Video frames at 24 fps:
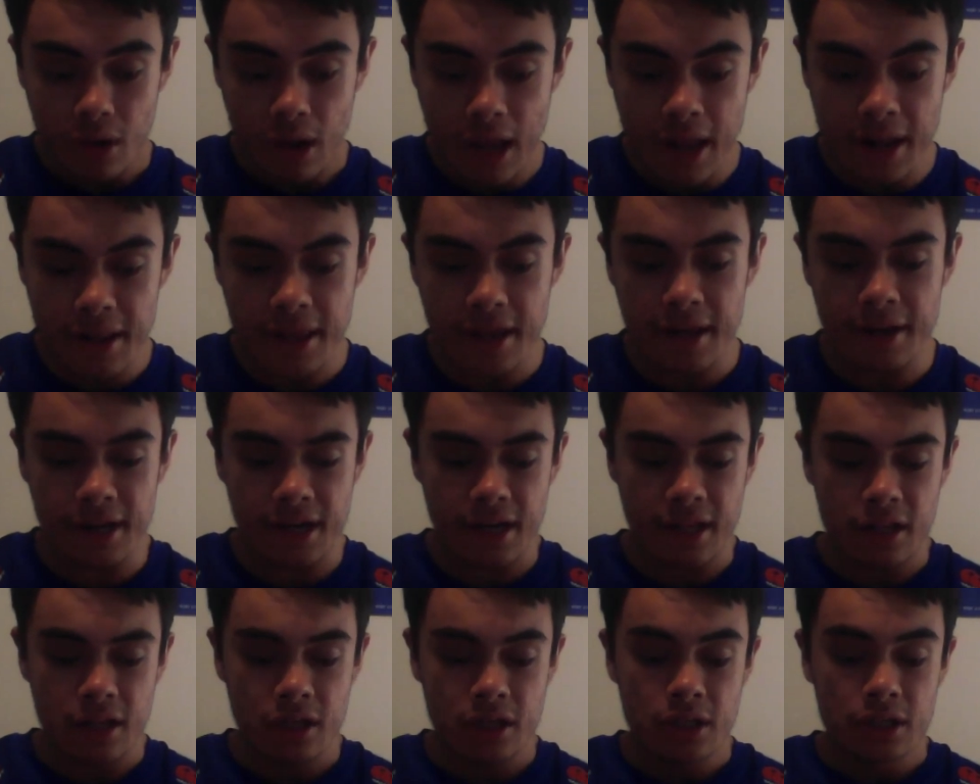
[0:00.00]
and
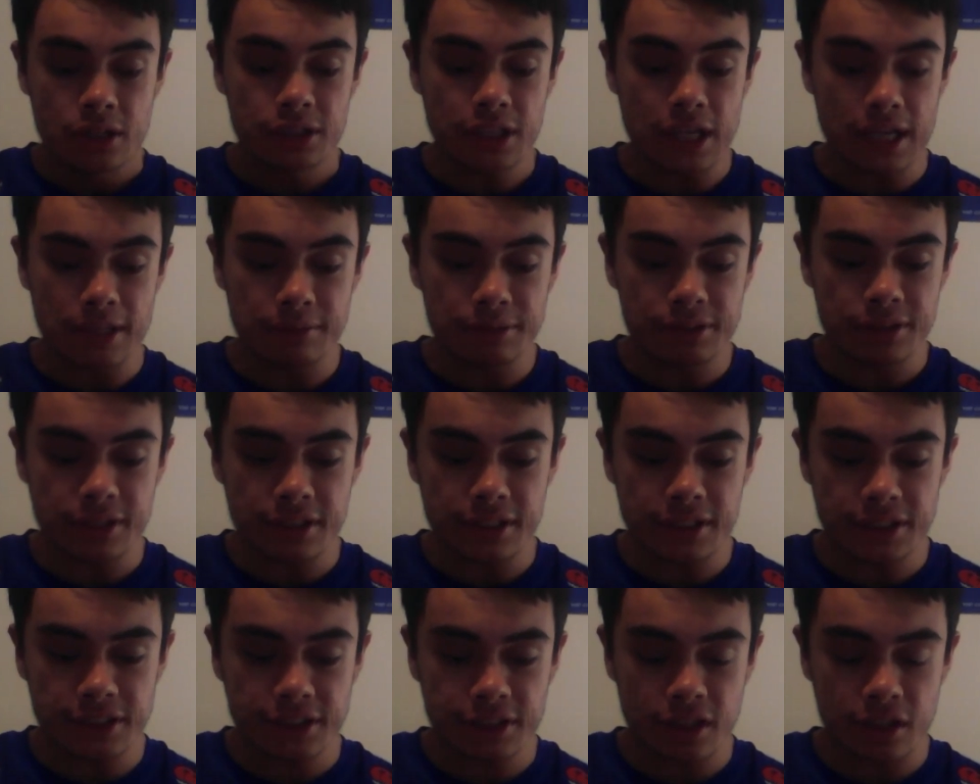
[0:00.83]
then James
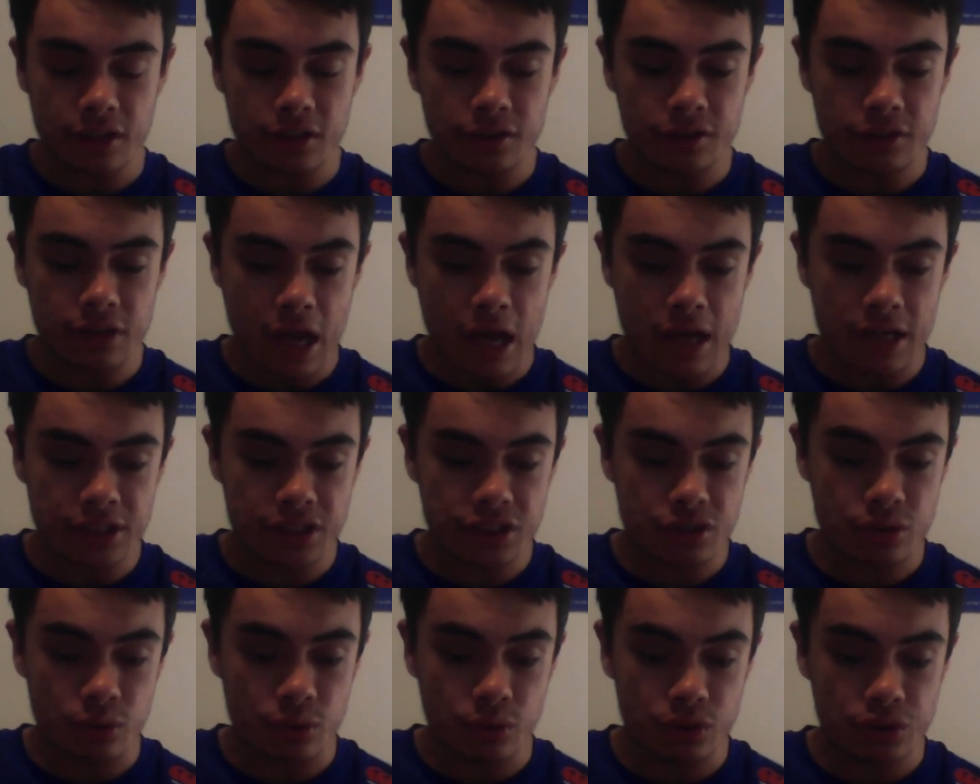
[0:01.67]
Tedesco uh,
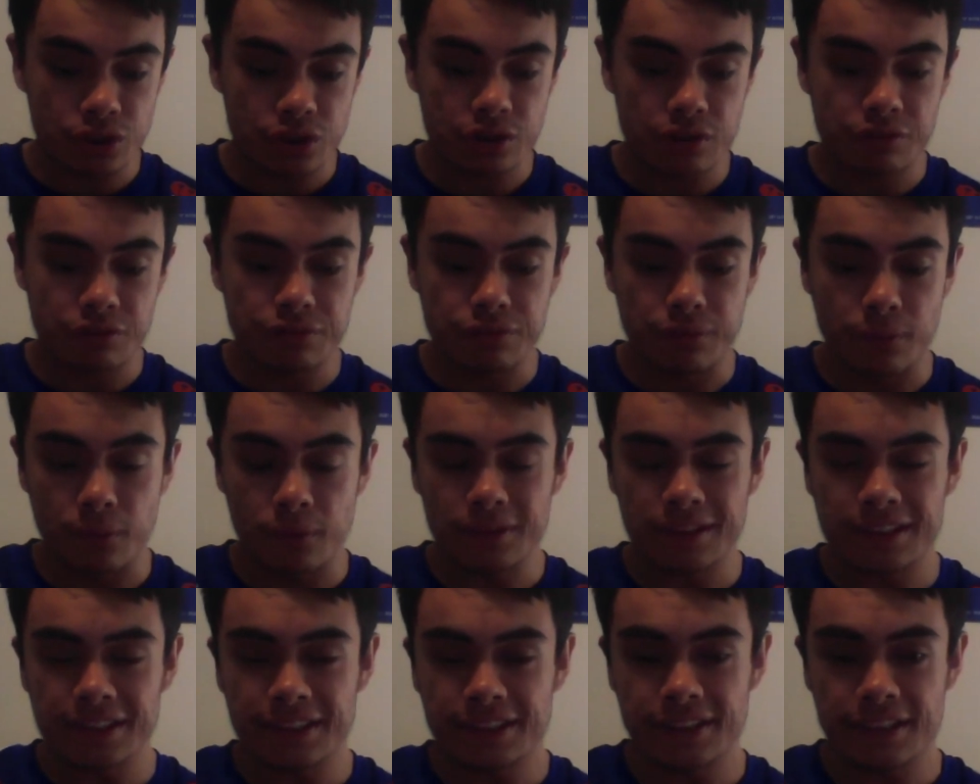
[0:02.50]
scores
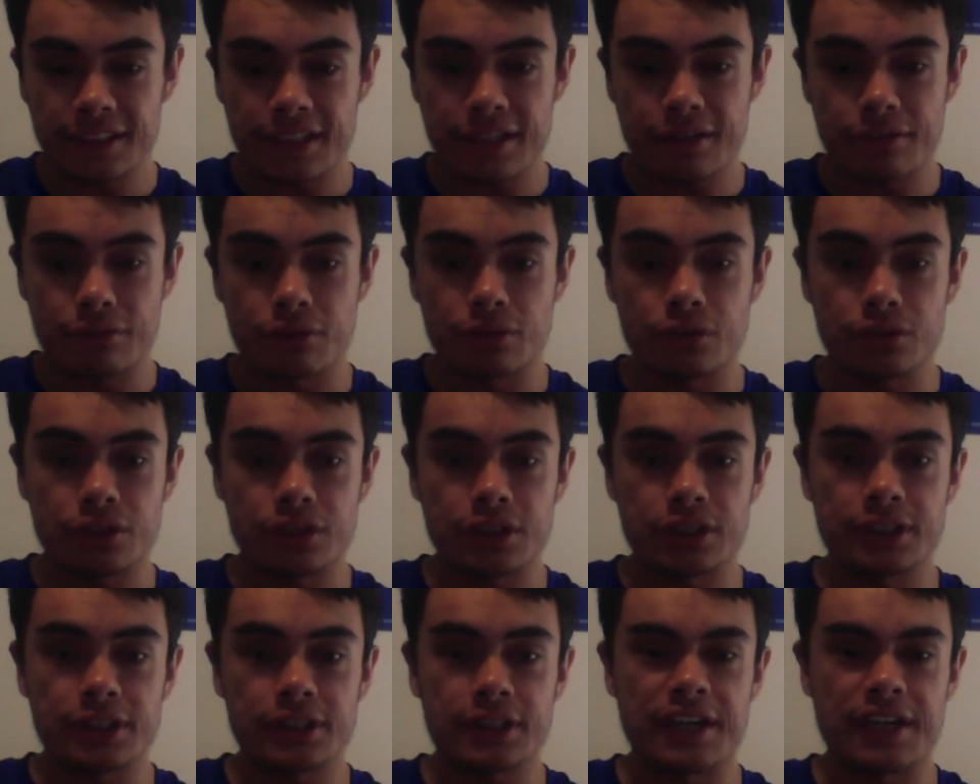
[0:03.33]
for the Sydney
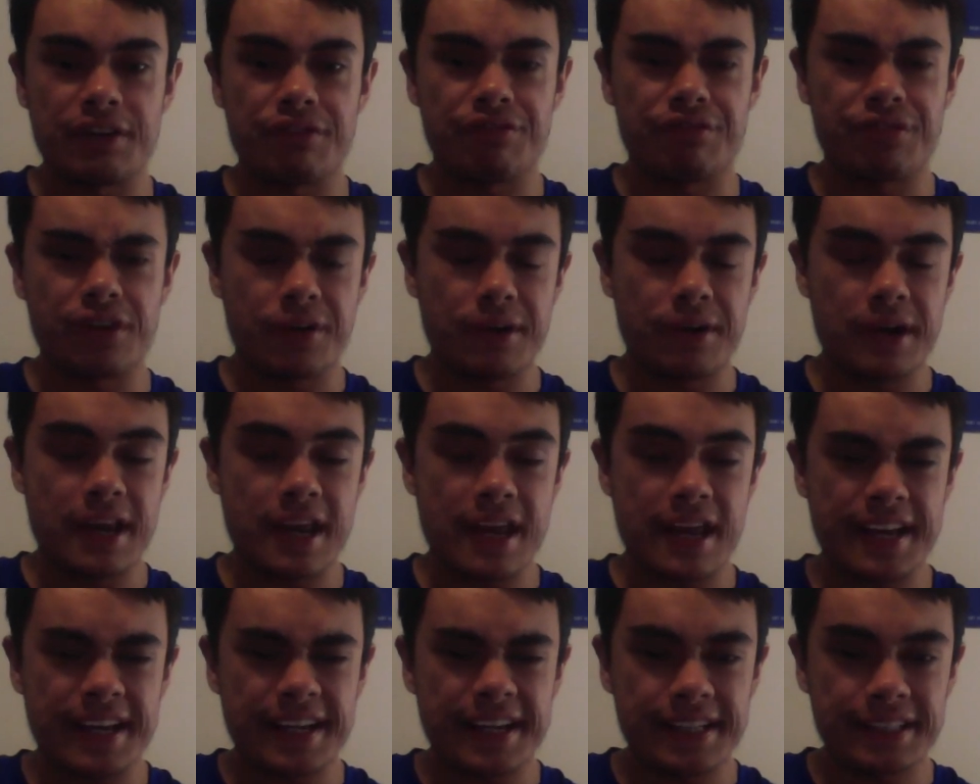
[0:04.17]
Roosters, and
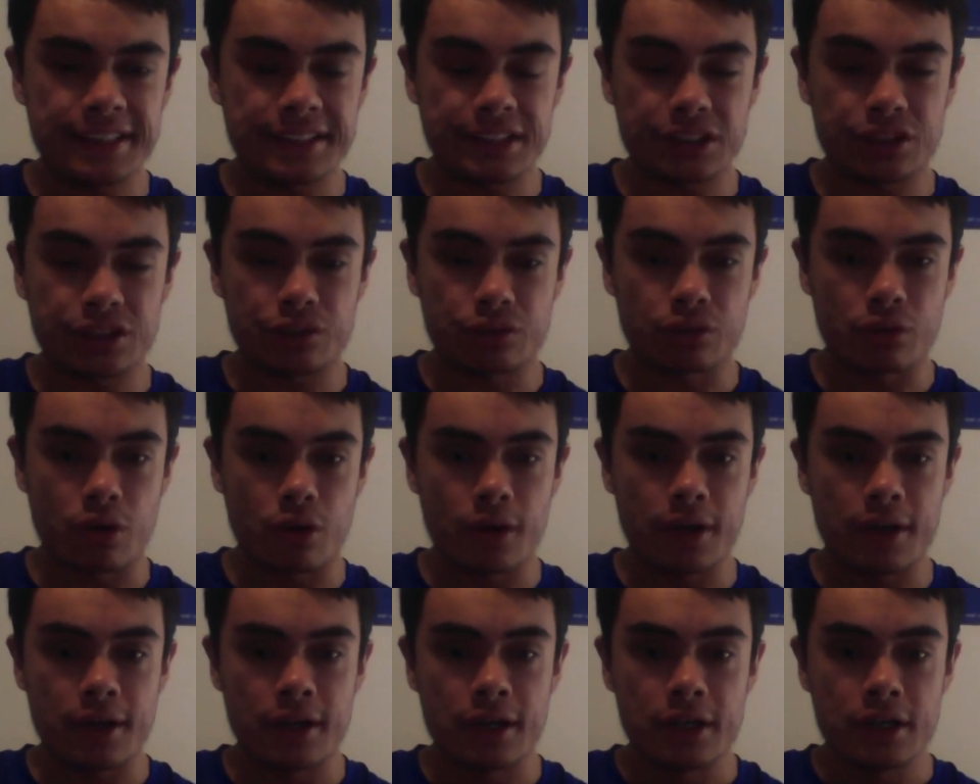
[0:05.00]
very easy
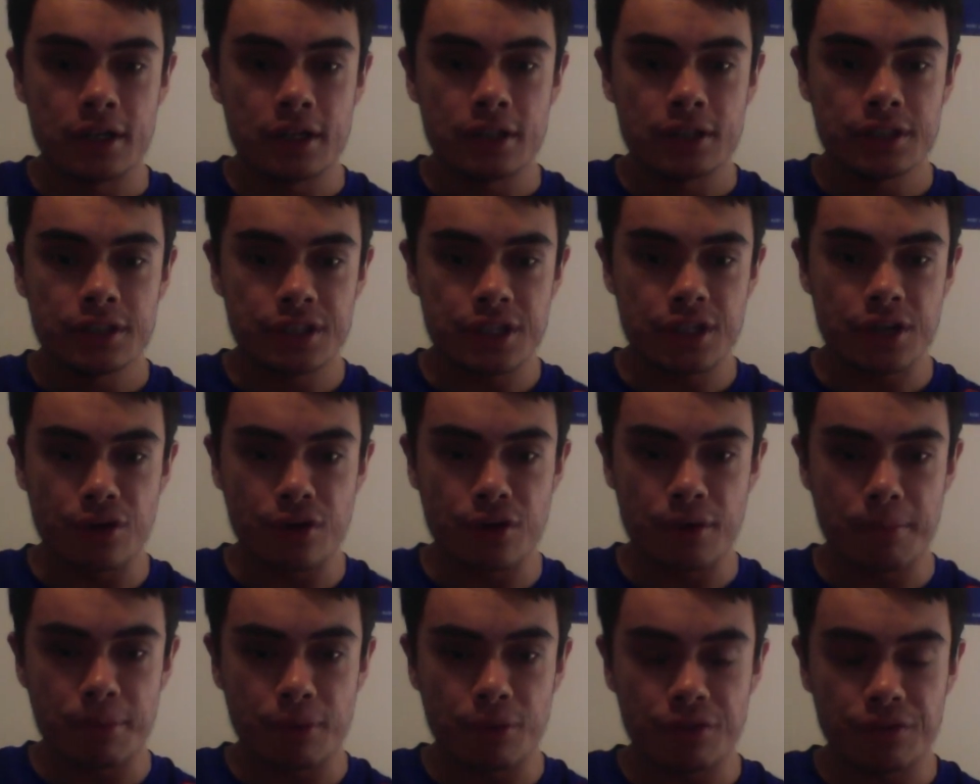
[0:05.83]
try.
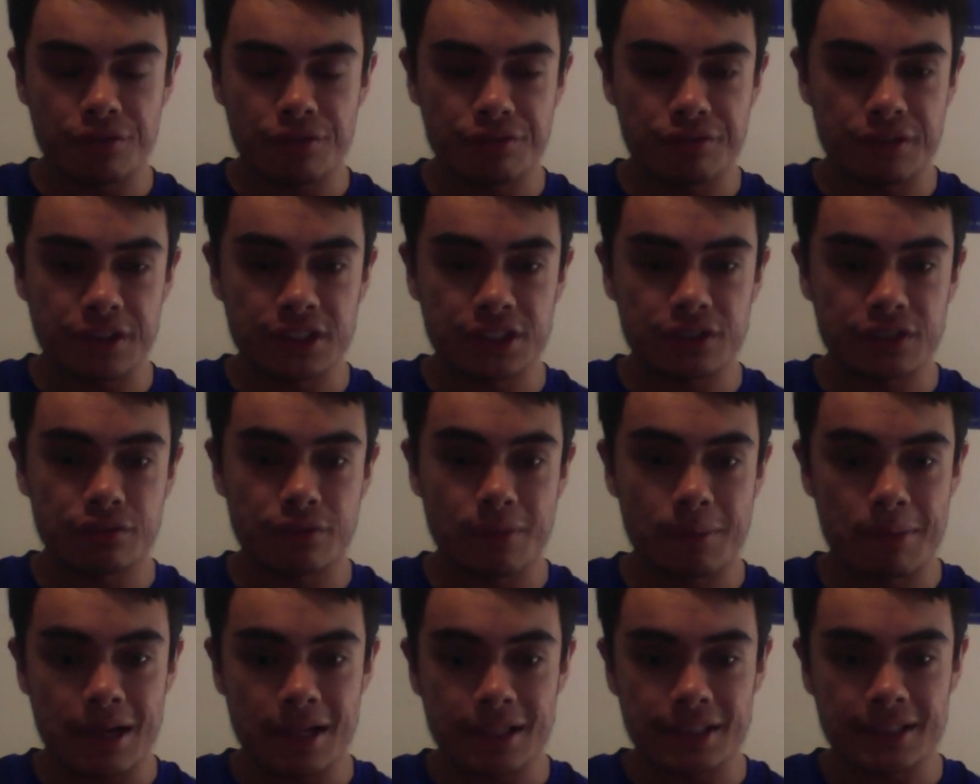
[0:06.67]
Terrible defence
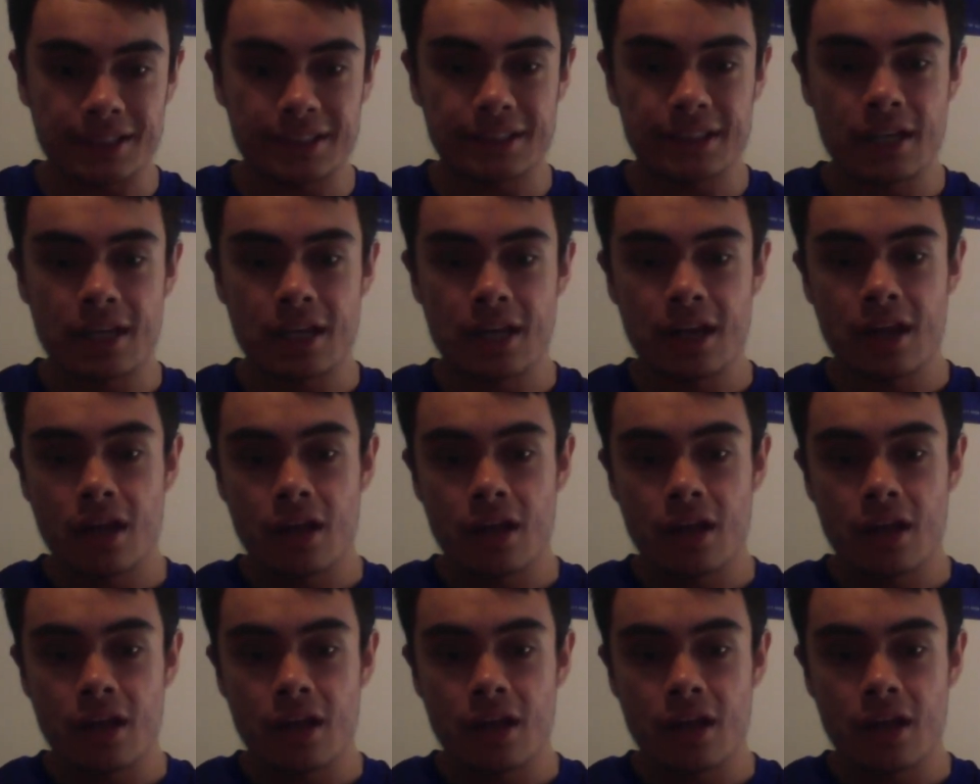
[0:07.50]
from us.